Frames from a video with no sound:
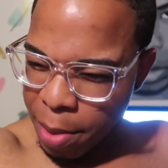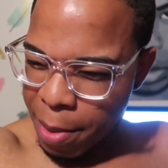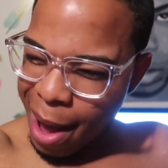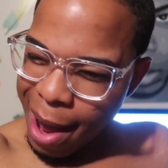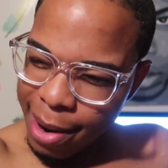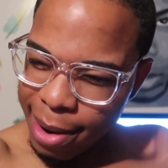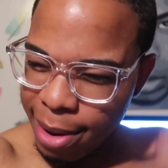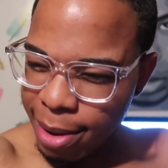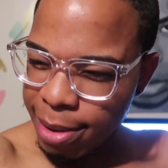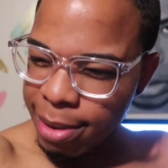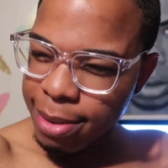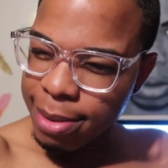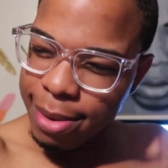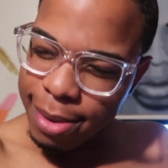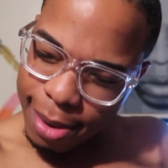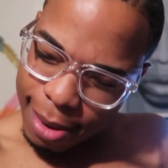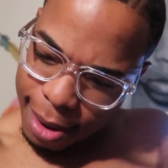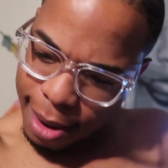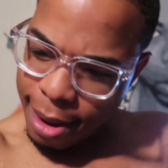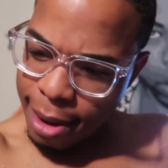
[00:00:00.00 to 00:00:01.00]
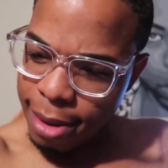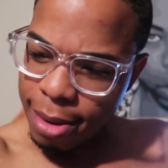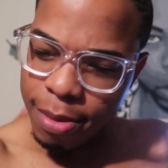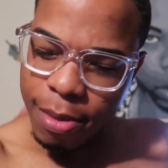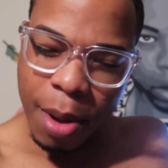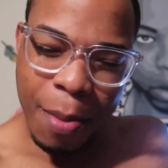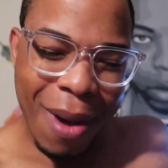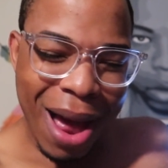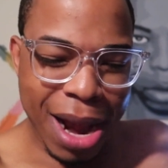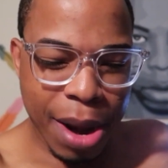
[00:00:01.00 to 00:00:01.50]
in my body. Yeah,
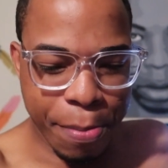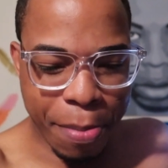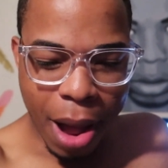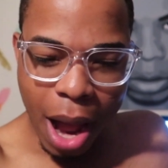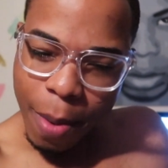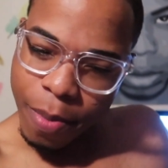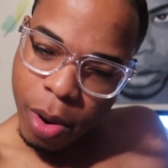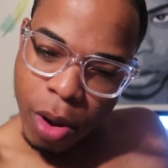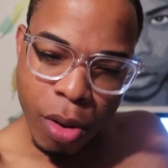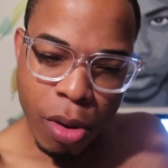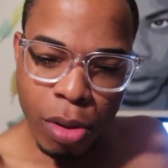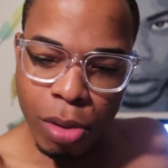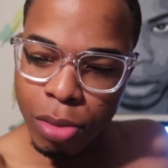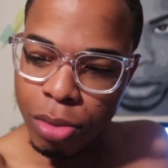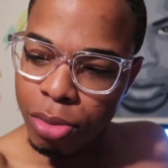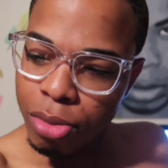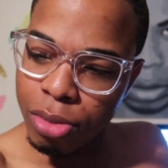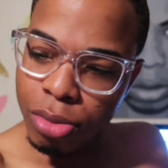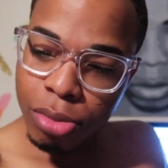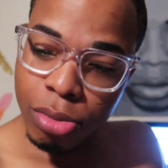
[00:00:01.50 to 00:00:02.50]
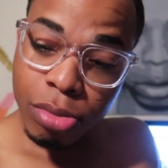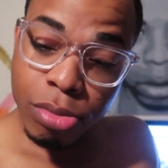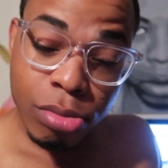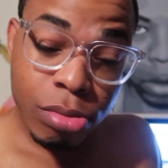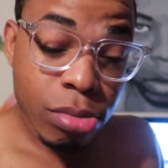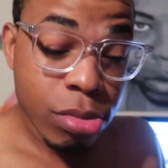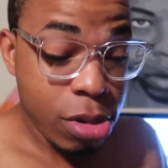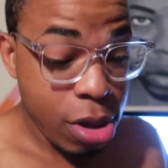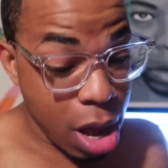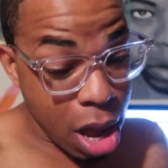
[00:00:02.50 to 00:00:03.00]
my body popped on.
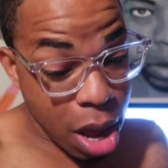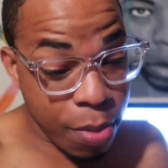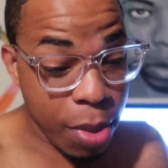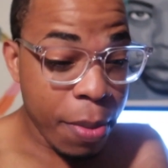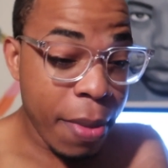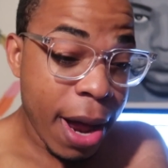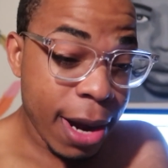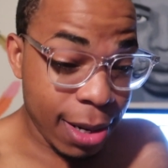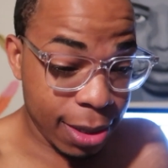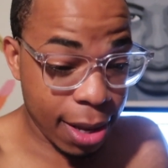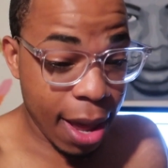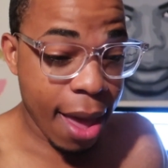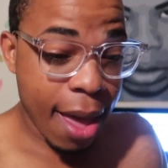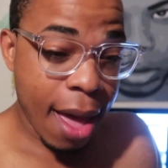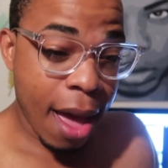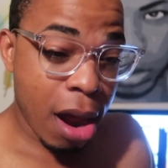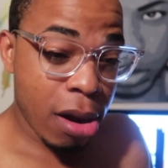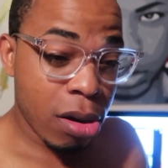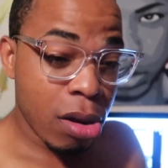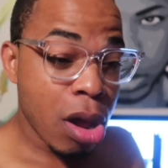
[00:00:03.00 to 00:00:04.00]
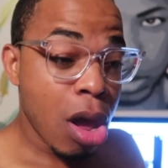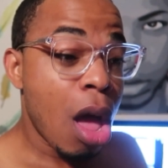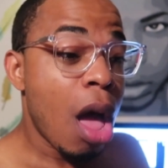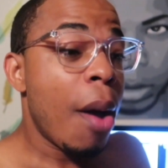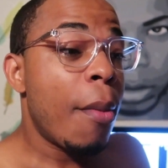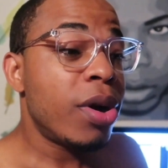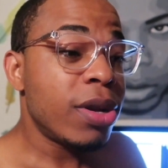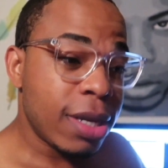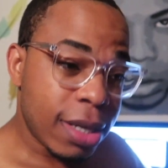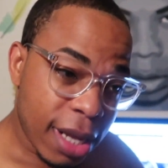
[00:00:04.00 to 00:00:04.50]
Yeah, my body tired.
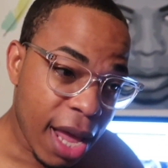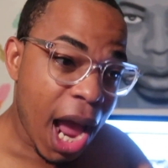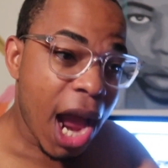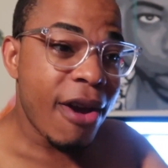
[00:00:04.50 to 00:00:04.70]
But it's